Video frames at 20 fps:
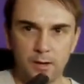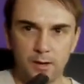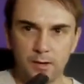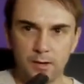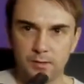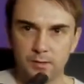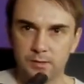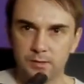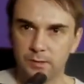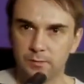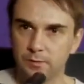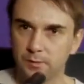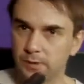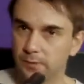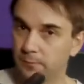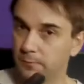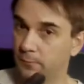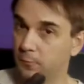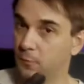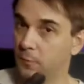So if you had
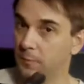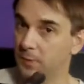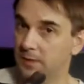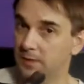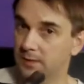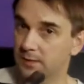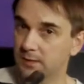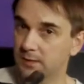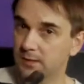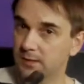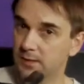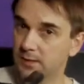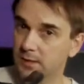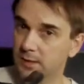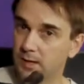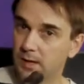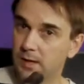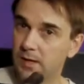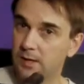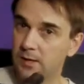4 beats,
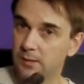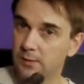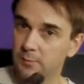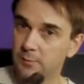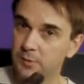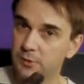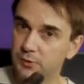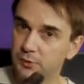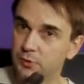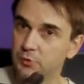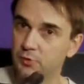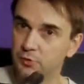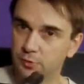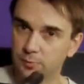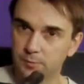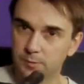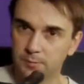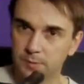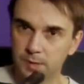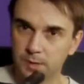it would be 2
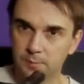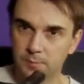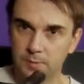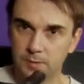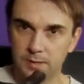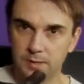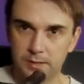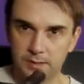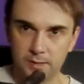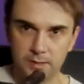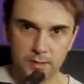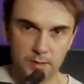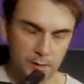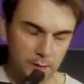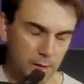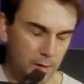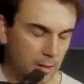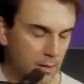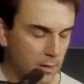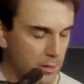strums per beat.
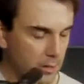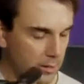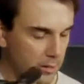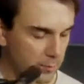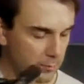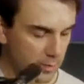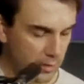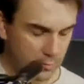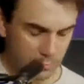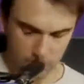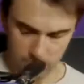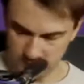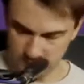And the way we would